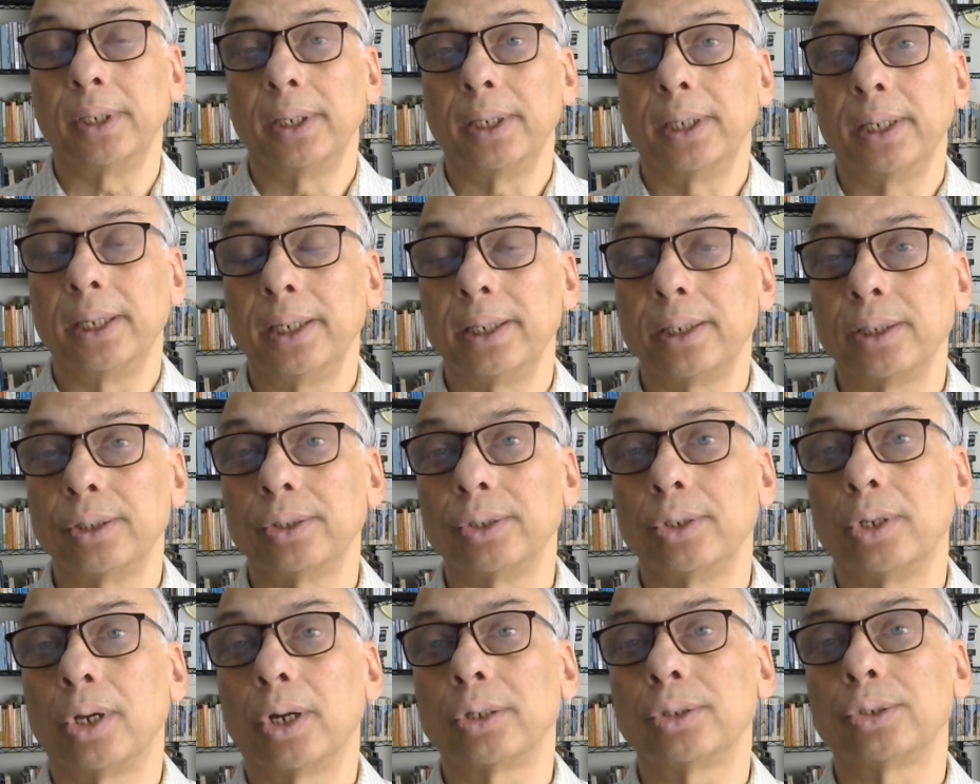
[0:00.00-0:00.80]
It is
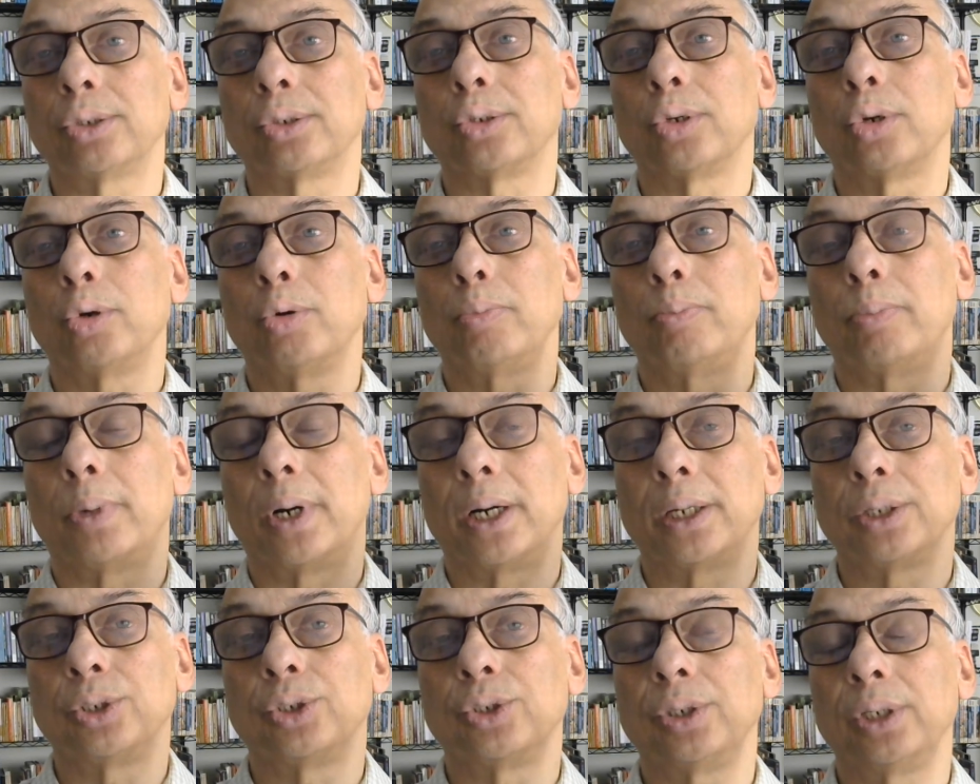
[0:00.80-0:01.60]
not so
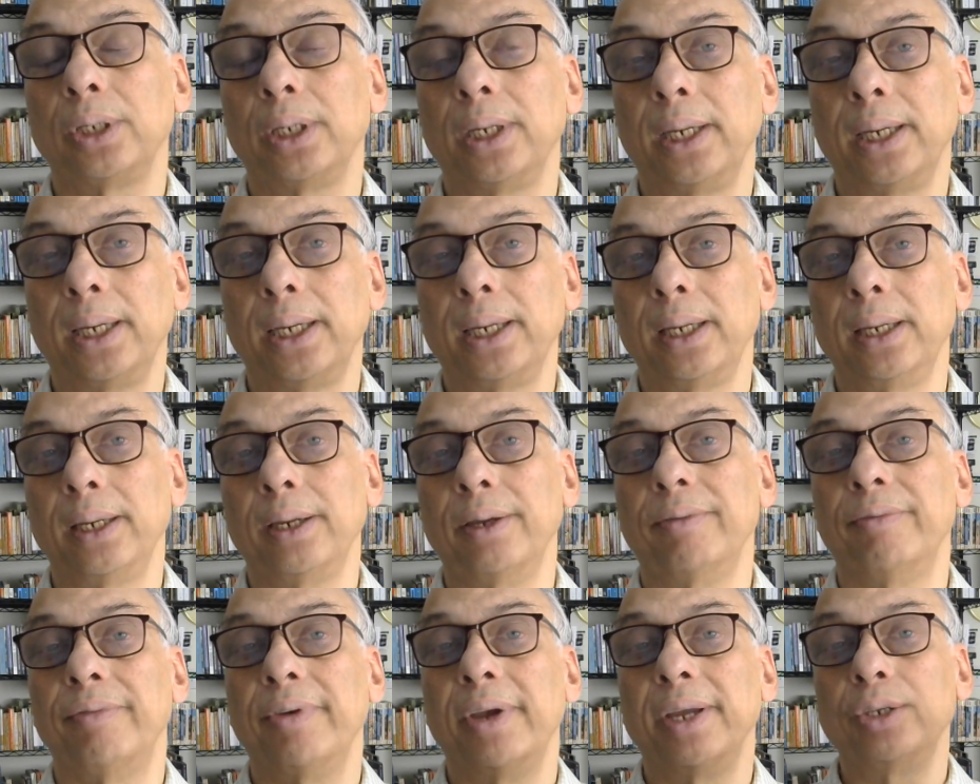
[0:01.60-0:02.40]
much a
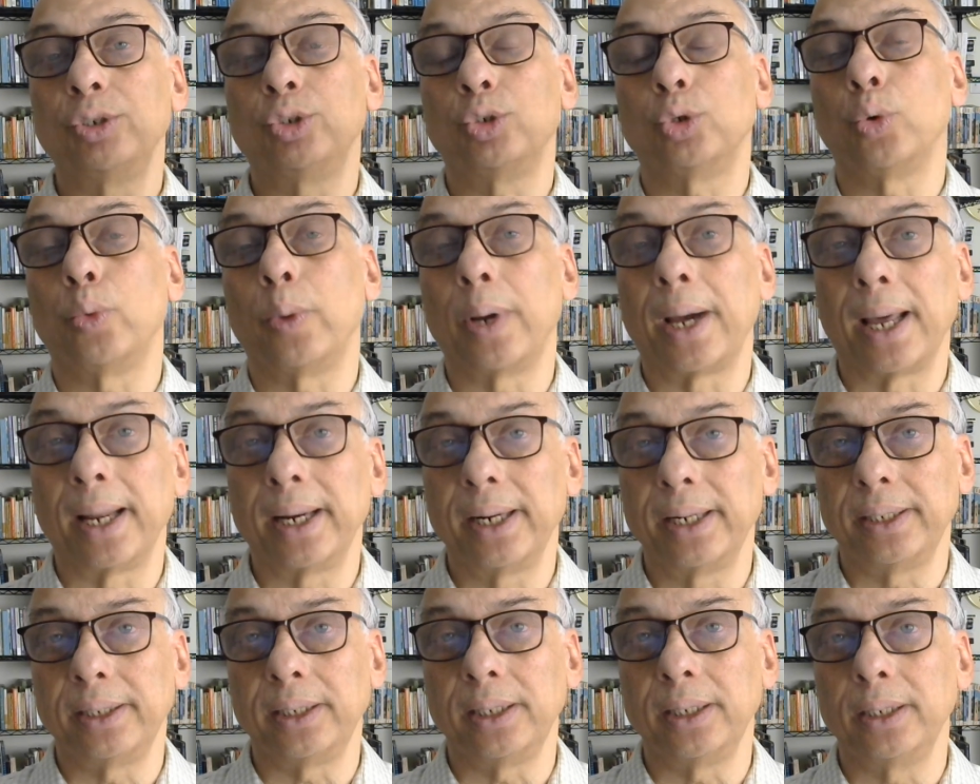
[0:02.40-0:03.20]

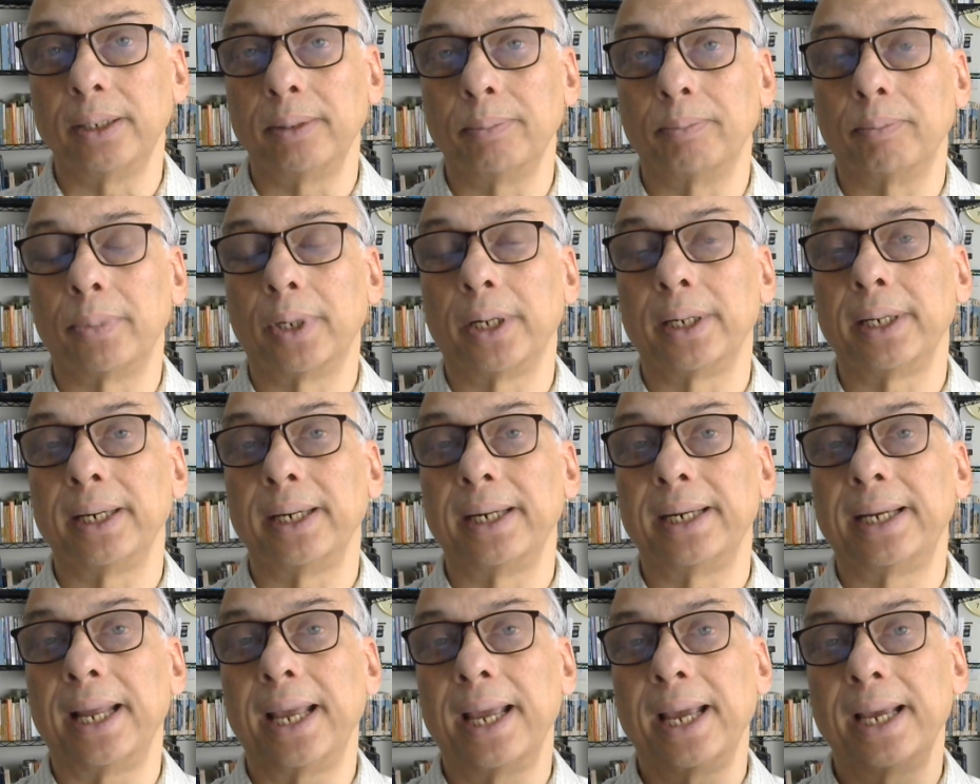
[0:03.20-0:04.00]
eventuality, but
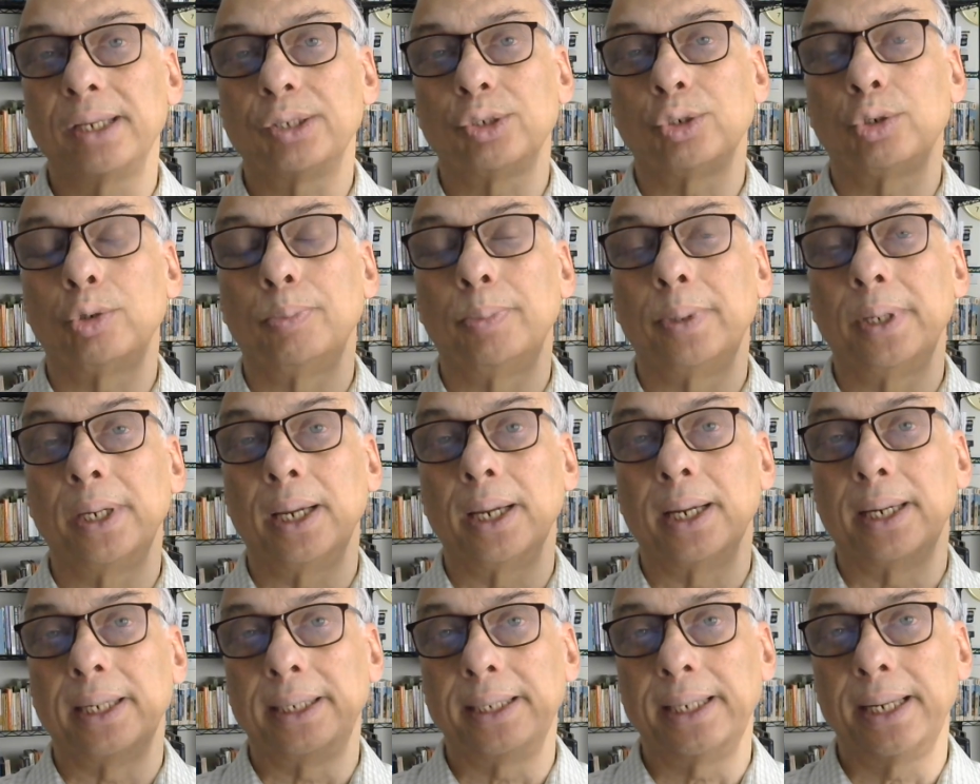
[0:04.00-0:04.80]
it has to
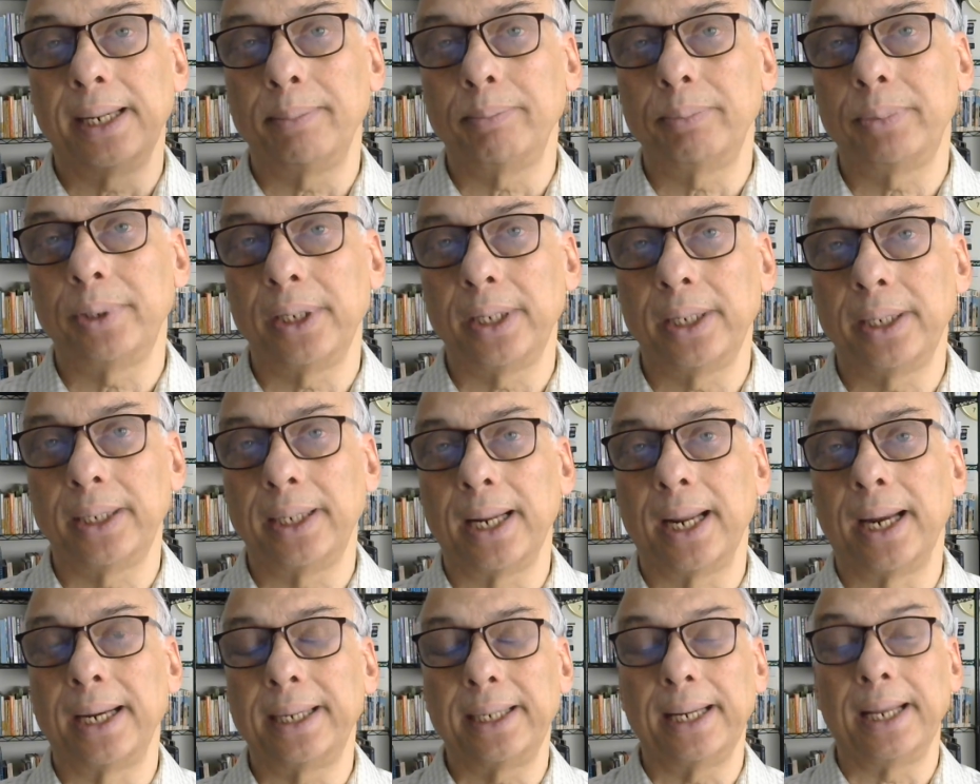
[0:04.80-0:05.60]
be
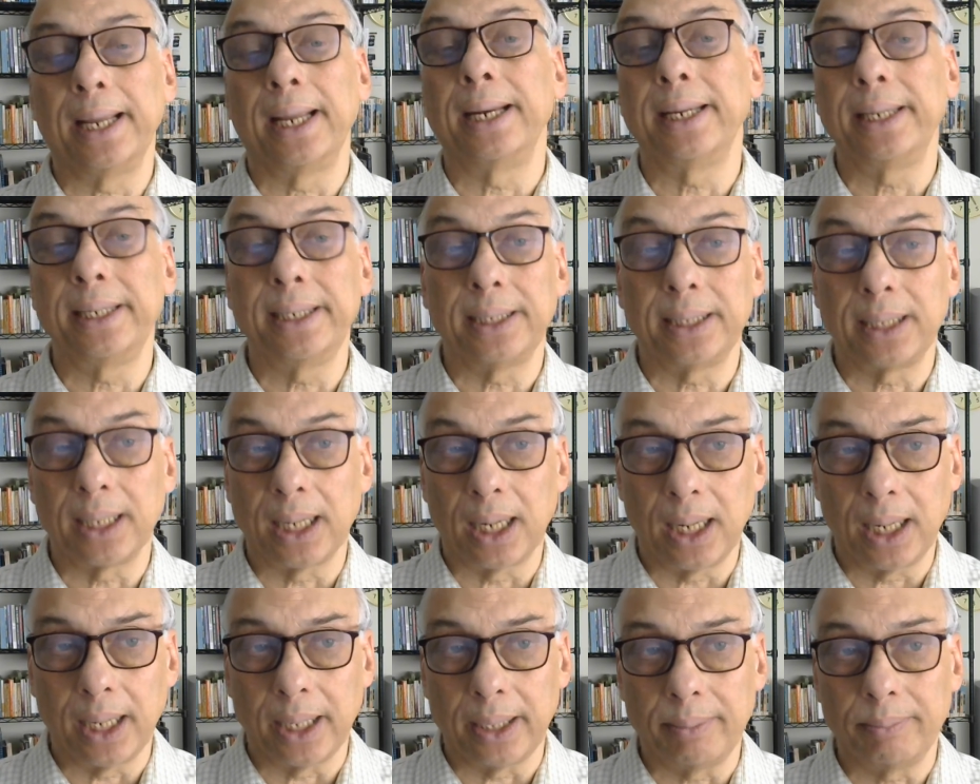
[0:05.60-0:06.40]
attempted at any
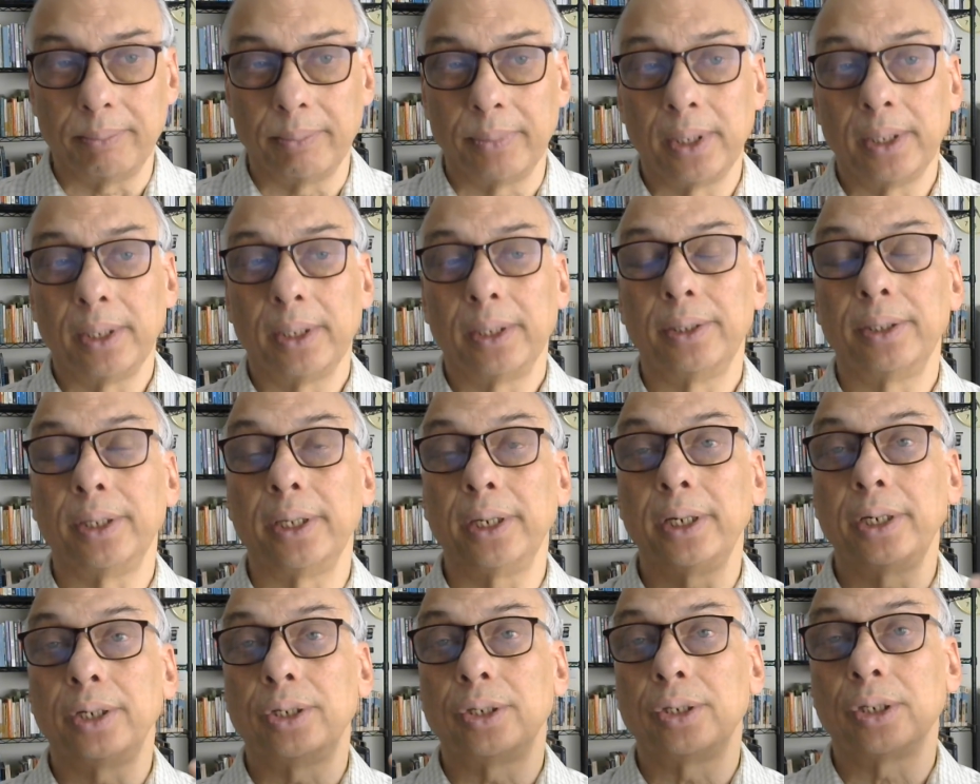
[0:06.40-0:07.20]
time
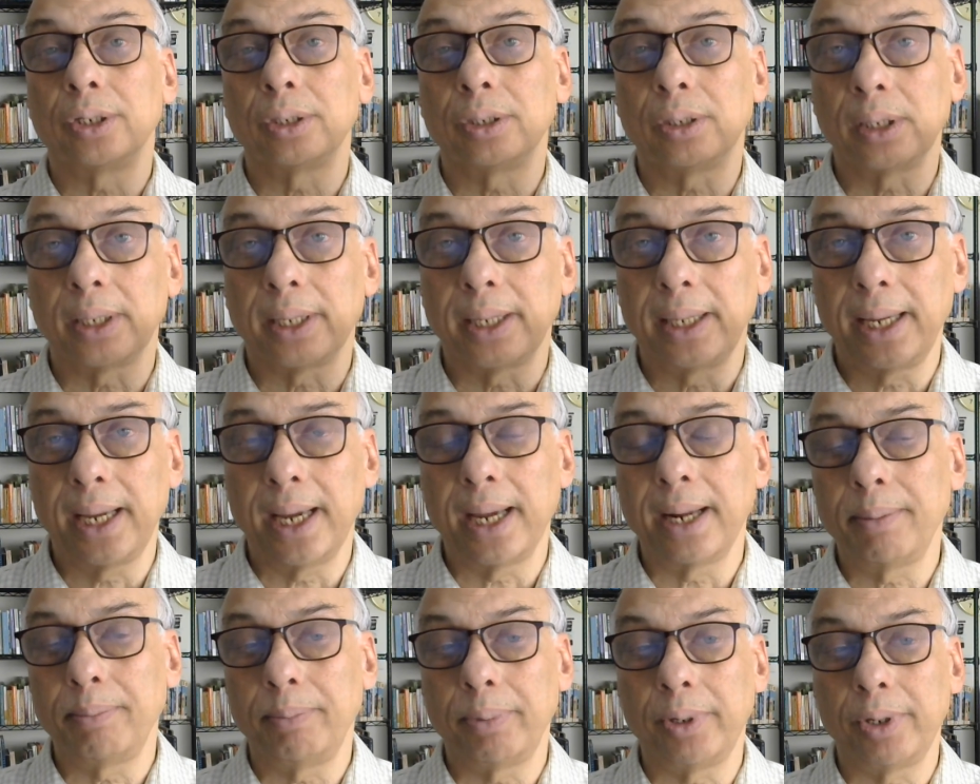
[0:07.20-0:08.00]
the eternal
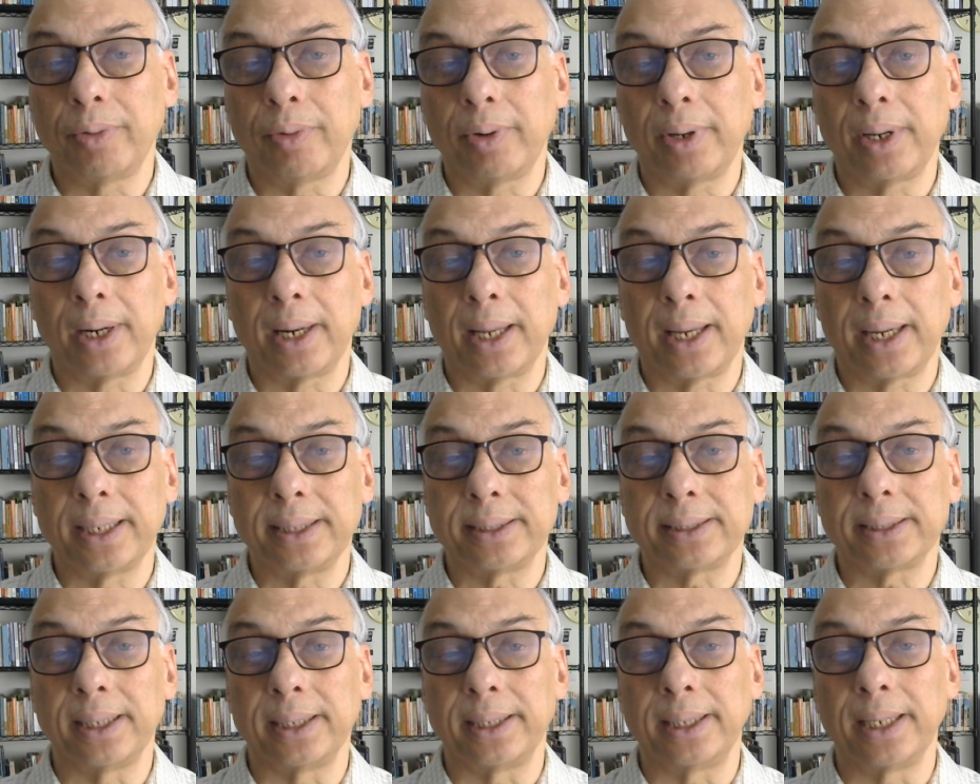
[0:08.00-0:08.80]
can be
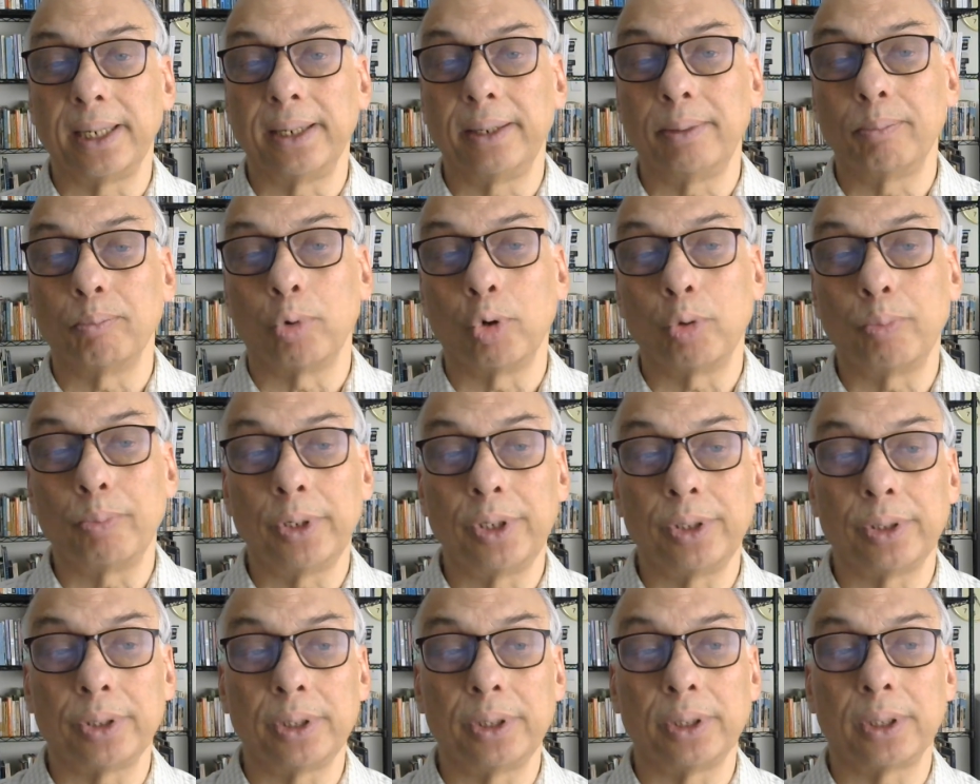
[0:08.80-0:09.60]
realized at any
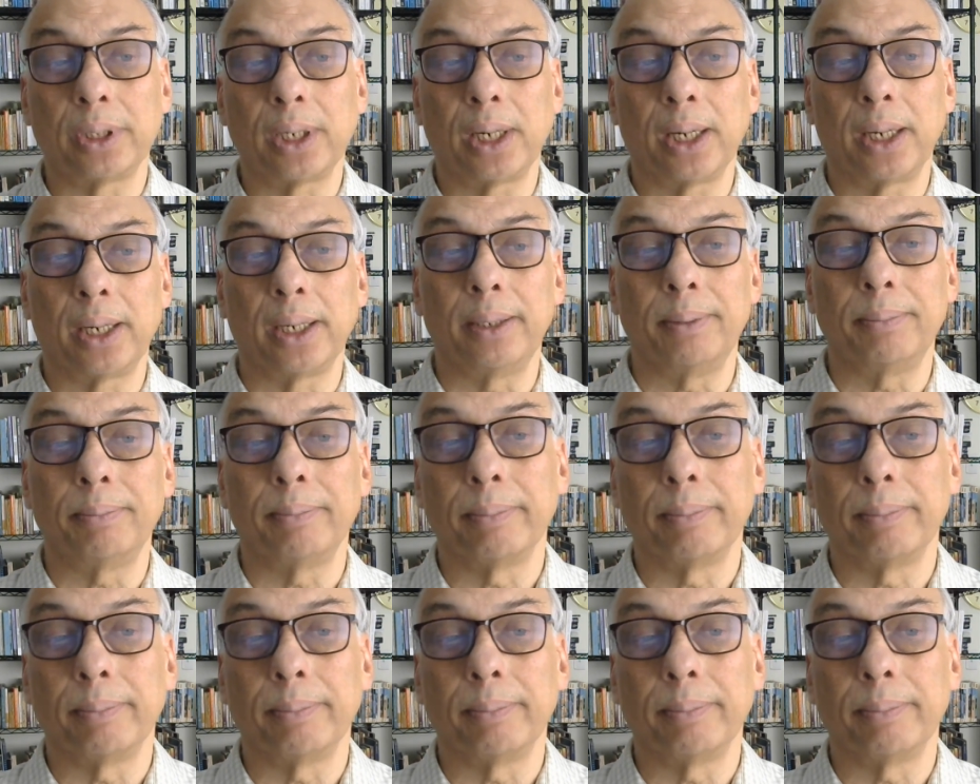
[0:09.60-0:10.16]
moment in time.